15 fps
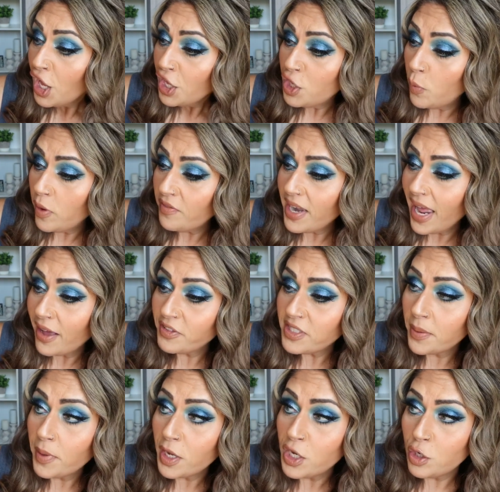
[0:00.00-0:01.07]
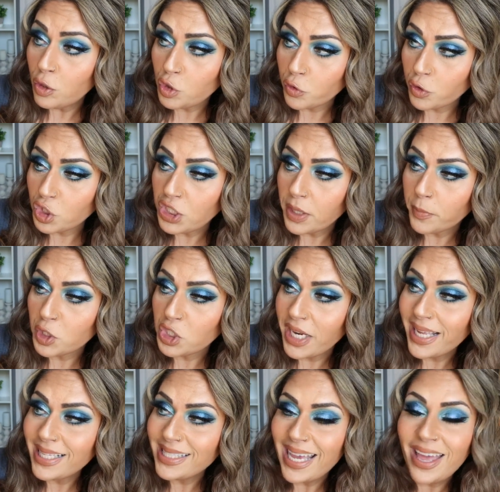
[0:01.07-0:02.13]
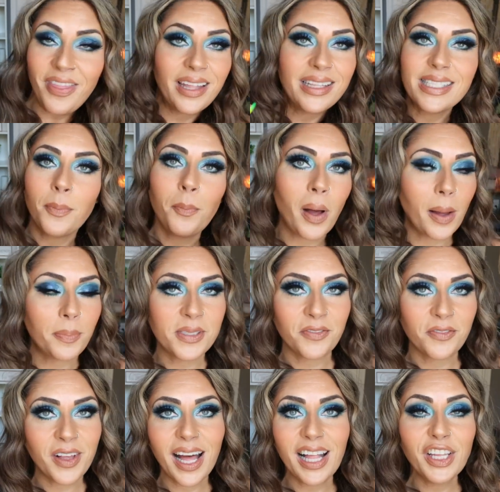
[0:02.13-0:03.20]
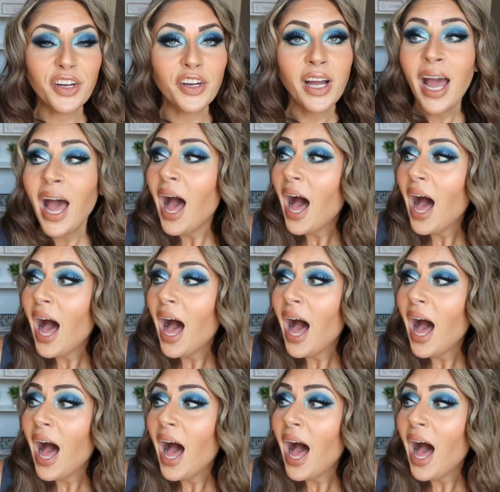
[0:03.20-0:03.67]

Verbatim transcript: You even have some neutral shimmer shades and then some pops of color.